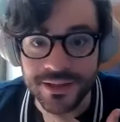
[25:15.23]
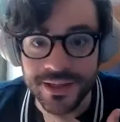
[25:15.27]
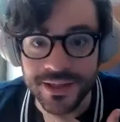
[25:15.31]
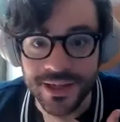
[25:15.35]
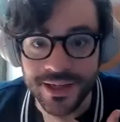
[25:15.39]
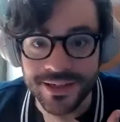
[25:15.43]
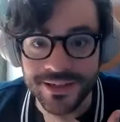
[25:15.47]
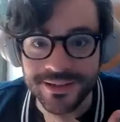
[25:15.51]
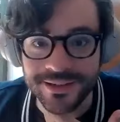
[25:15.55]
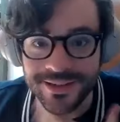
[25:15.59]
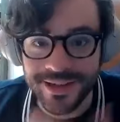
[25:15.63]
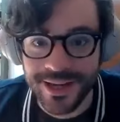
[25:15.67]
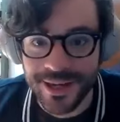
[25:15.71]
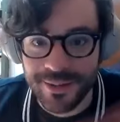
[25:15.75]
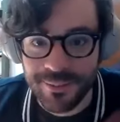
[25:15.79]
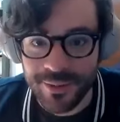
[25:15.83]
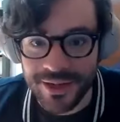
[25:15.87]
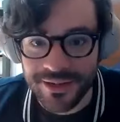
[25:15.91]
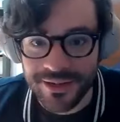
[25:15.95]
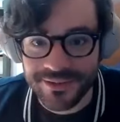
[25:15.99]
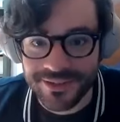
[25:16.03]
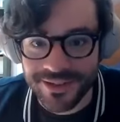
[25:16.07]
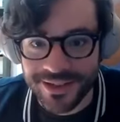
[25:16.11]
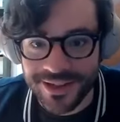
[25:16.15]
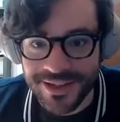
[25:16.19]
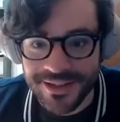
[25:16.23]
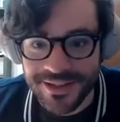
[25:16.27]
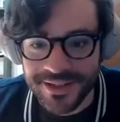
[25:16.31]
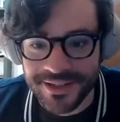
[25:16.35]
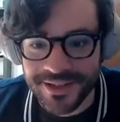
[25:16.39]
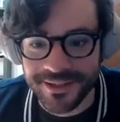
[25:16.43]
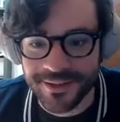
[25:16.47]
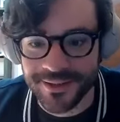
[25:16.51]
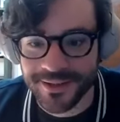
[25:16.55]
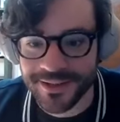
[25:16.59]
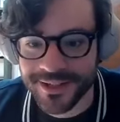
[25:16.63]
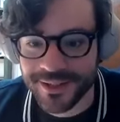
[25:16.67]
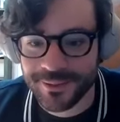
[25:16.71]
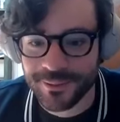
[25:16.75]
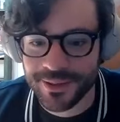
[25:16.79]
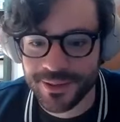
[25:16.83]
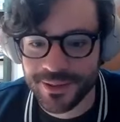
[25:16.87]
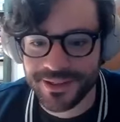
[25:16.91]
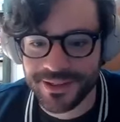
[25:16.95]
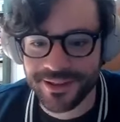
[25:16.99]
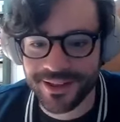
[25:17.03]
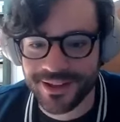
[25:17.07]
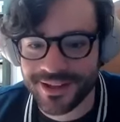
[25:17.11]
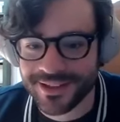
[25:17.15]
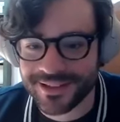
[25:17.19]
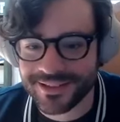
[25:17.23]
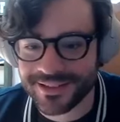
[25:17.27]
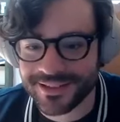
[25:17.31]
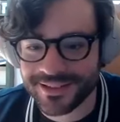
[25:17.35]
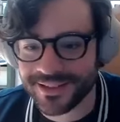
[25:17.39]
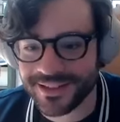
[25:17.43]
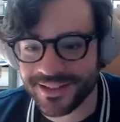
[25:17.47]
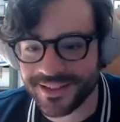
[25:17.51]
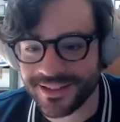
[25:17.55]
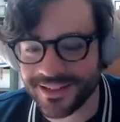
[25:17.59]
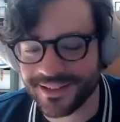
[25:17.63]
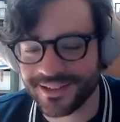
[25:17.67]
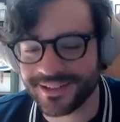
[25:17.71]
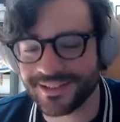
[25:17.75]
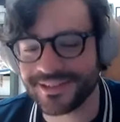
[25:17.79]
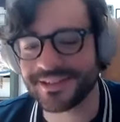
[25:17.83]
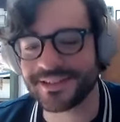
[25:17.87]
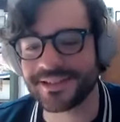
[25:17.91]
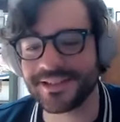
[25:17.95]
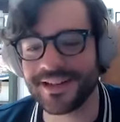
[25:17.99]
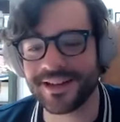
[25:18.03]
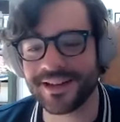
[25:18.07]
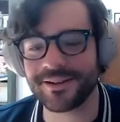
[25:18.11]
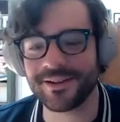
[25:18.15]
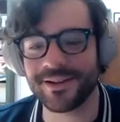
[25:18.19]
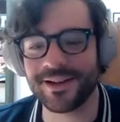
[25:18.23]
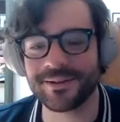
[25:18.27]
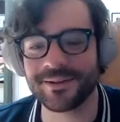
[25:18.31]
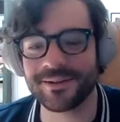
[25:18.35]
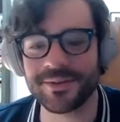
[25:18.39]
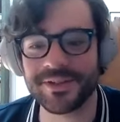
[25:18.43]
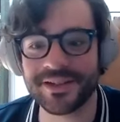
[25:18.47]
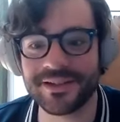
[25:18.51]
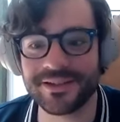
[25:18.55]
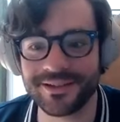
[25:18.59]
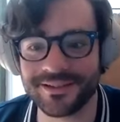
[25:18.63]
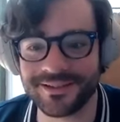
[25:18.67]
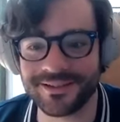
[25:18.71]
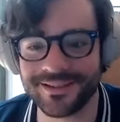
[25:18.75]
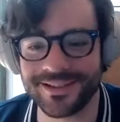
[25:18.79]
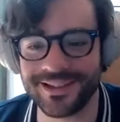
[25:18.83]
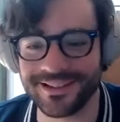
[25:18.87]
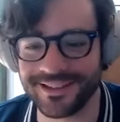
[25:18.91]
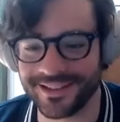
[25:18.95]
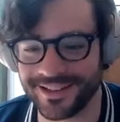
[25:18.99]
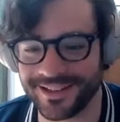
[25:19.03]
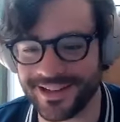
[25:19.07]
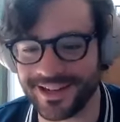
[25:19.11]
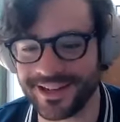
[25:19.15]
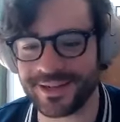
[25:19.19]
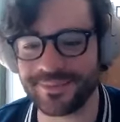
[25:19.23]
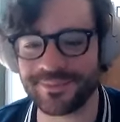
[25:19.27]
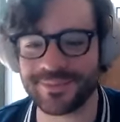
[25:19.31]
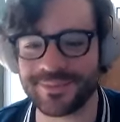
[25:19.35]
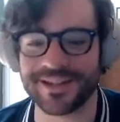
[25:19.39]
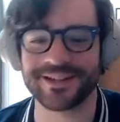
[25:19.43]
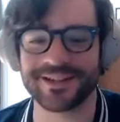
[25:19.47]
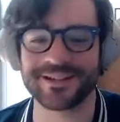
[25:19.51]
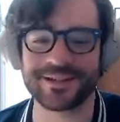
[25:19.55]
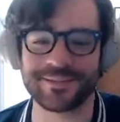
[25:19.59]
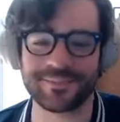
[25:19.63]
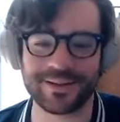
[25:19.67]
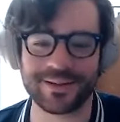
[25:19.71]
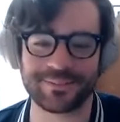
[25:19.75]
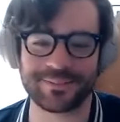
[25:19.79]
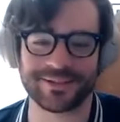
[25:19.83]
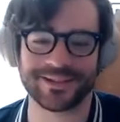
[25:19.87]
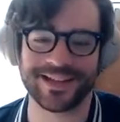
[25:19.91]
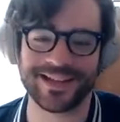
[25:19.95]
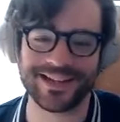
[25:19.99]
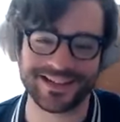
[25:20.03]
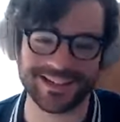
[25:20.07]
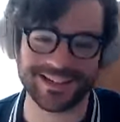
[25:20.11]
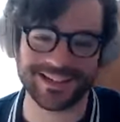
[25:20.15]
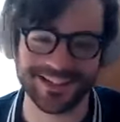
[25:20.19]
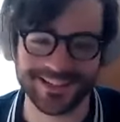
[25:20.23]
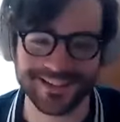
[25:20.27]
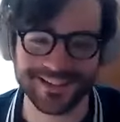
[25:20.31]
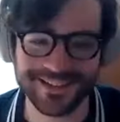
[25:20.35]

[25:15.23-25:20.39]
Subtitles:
Hey, Michael, how's it going? You really liked Seattle Hub. See, like I keep telling you, people like it.